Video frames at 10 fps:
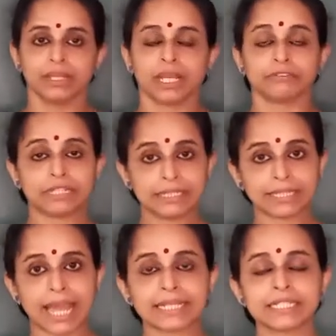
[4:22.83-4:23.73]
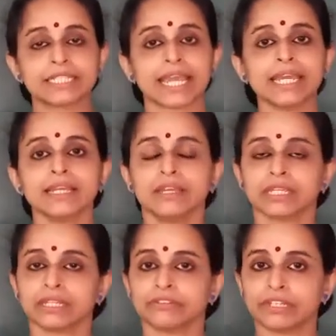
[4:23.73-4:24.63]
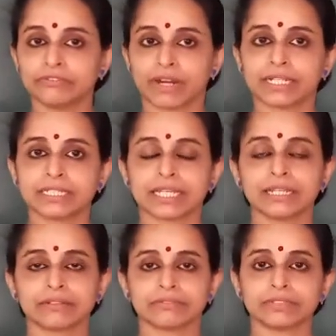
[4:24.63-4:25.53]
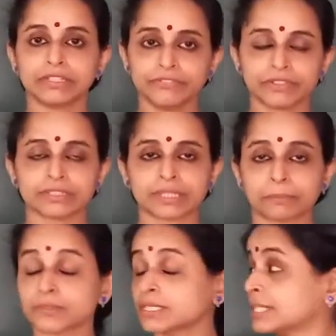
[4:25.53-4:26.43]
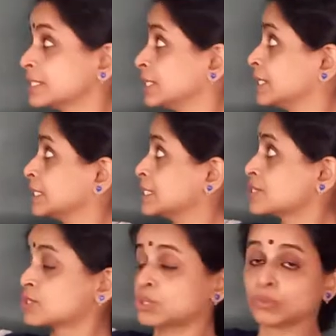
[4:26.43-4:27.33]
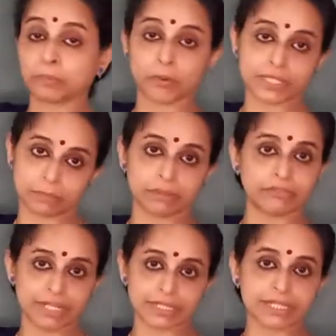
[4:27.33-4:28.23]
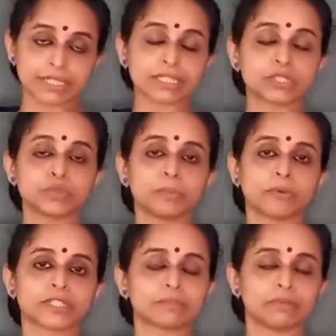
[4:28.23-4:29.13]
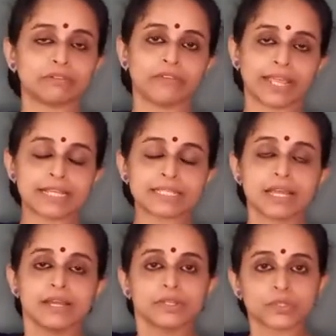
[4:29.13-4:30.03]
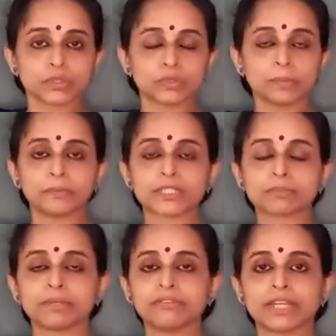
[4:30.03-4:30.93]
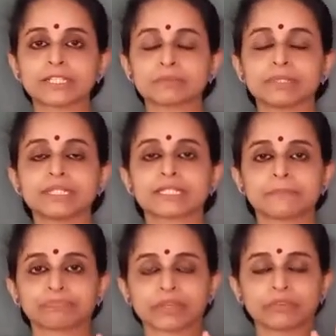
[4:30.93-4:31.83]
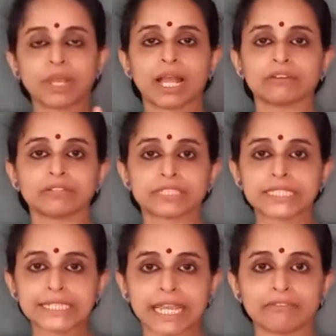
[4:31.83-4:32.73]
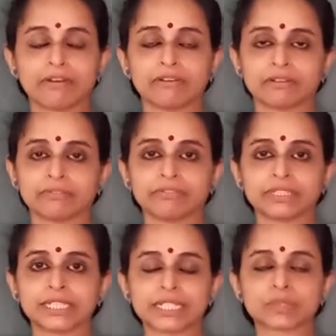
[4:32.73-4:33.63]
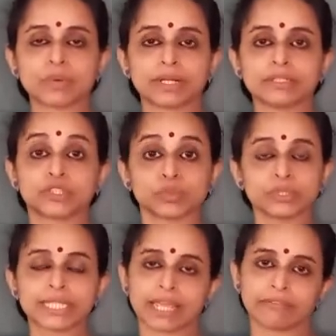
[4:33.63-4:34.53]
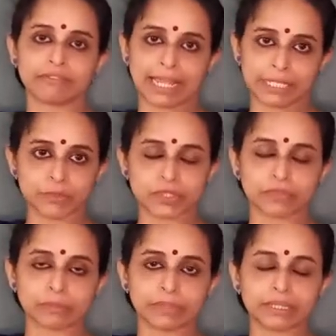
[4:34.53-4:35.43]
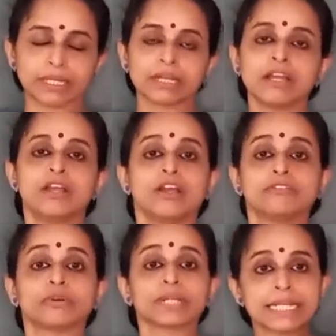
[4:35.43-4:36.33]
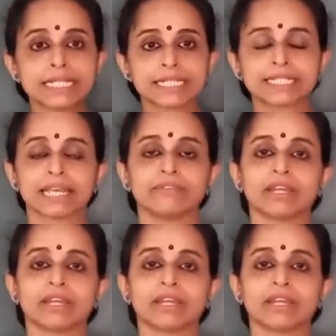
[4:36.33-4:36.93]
And in that J, in one J, suppose that here it is 2 possible ways. This is the 2 possible ways. So 2 possible ways means you have J, there is 2 J values will be there. For each J